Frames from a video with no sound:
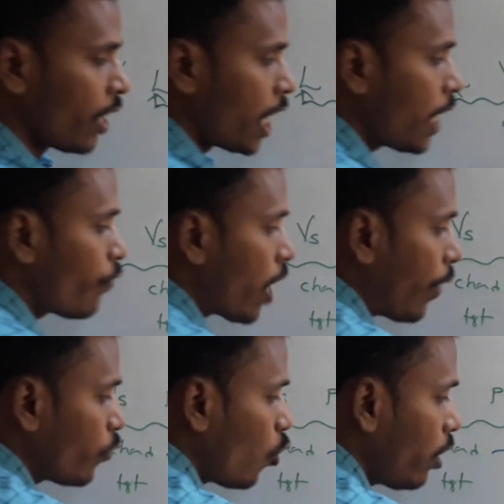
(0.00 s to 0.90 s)
If you
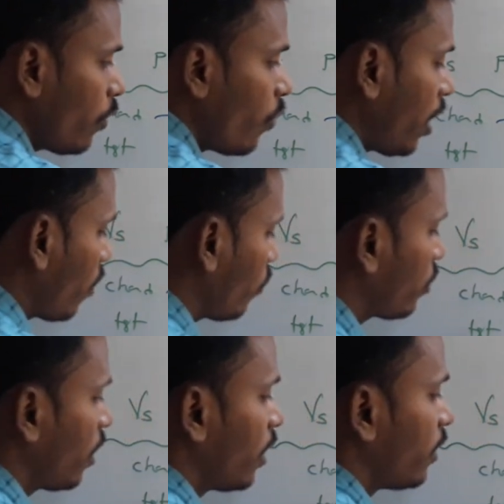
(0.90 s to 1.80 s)
have only one
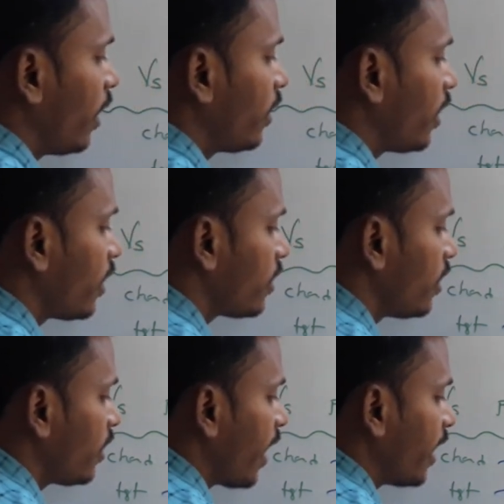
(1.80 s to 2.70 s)
root, then that is
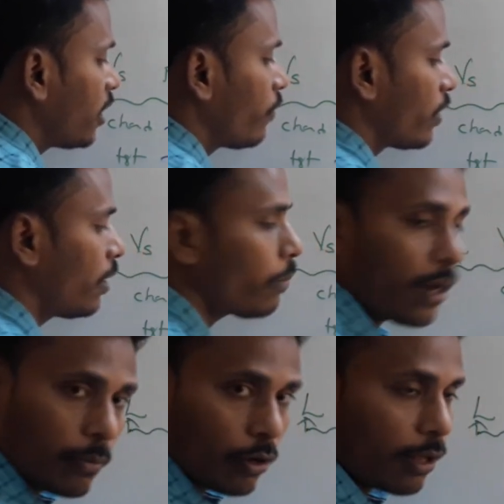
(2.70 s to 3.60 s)
the tangent for the
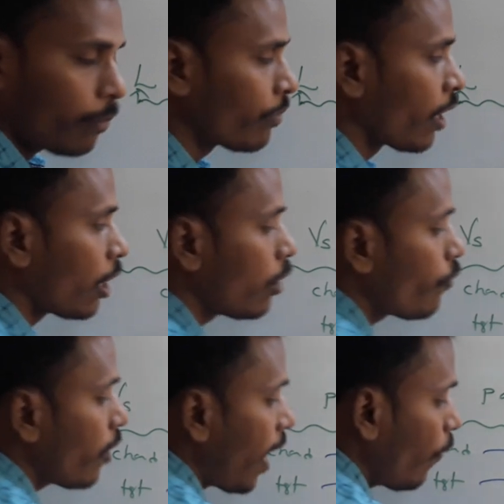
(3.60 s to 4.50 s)
parabola.
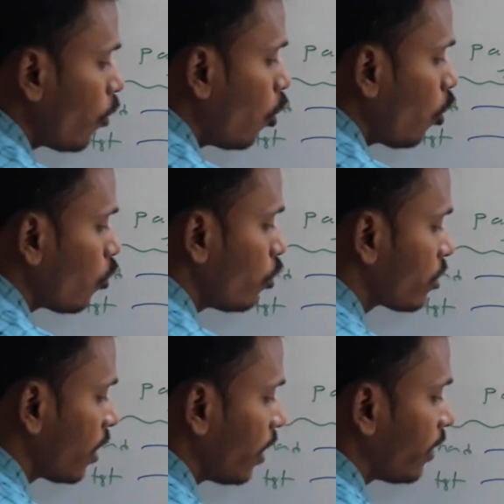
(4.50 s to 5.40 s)
If you have no
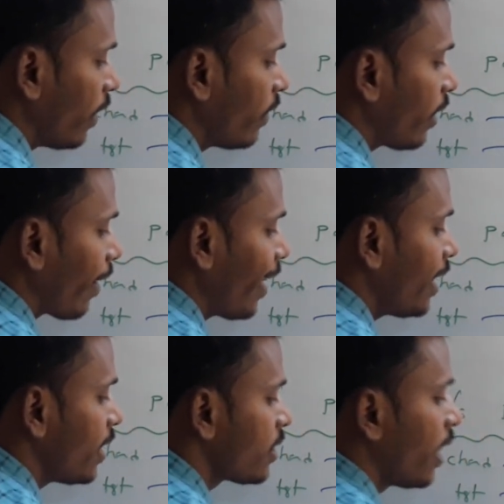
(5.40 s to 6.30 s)
roots, then that line
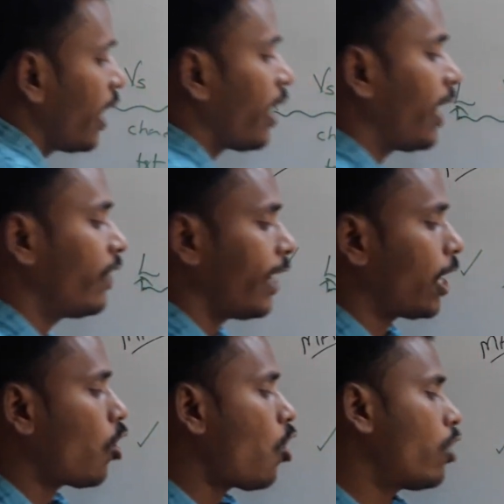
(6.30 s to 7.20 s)
is neither a
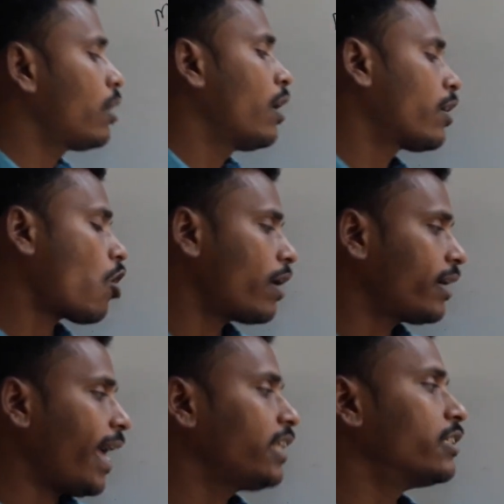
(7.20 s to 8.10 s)
chord nor a
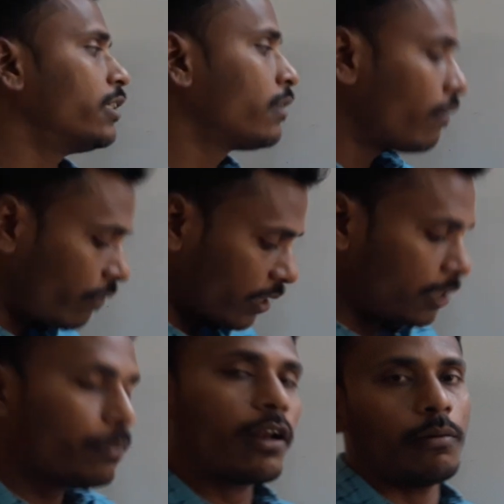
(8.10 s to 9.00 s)
tangent for the
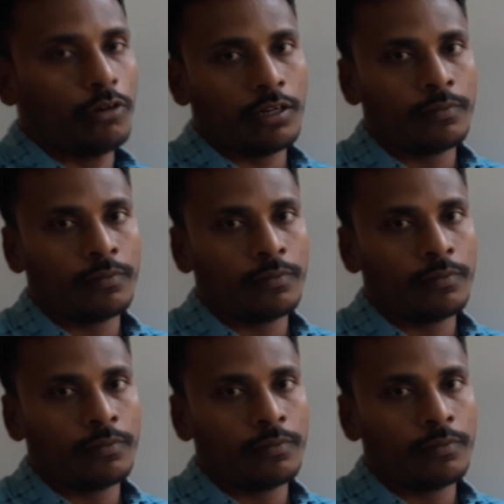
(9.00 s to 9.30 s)
parabola.